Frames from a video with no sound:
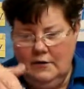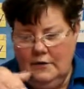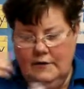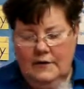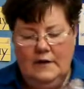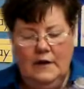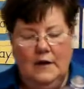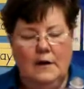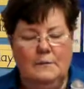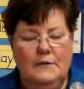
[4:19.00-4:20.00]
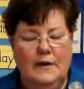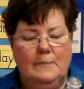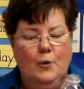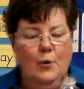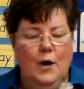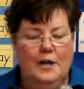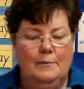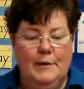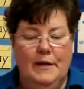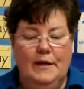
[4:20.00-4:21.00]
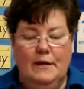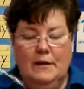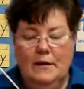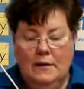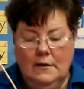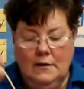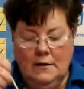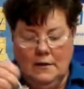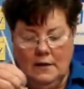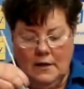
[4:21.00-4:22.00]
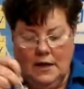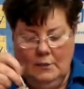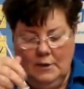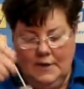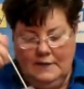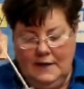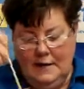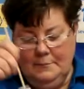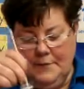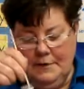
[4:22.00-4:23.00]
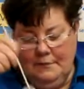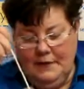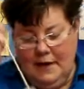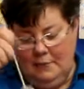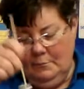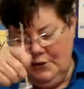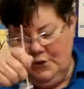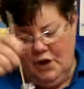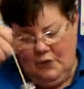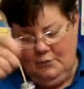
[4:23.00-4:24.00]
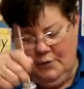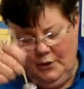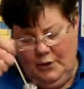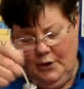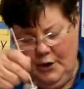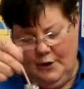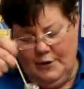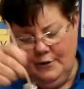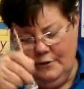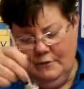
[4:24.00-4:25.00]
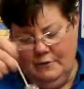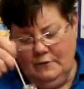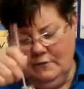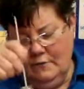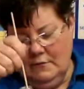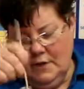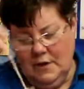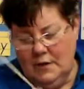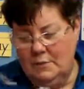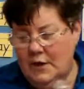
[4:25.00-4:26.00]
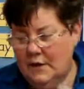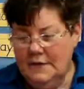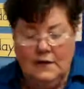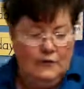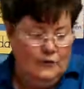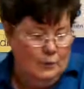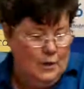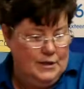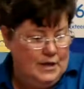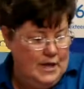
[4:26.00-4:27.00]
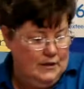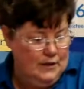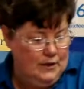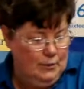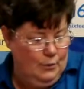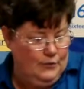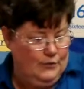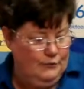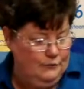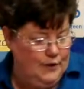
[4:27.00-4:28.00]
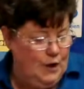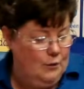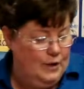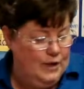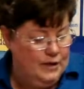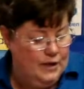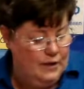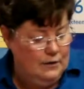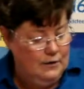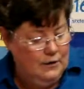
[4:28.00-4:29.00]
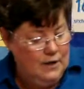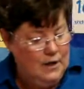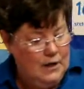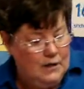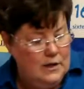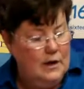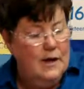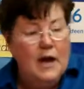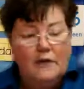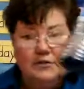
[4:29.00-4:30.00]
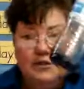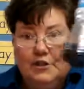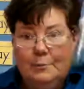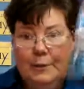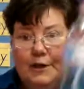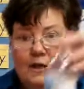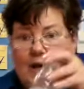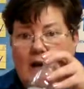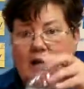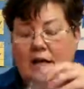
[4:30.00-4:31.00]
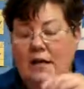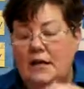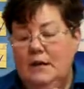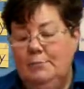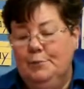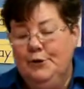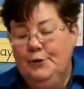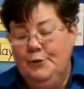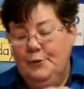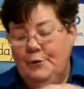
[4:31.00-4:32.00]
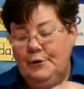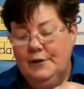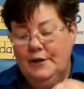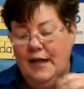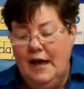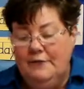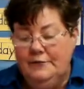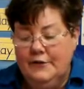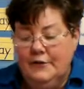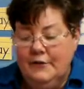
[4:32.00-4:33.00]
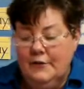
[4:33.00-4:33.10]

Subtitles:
See, it comes up quite a bit. I want to tamp them down, but not real hard, because I do want that liquid to flow in there. Now I have a little bit of that inky blue left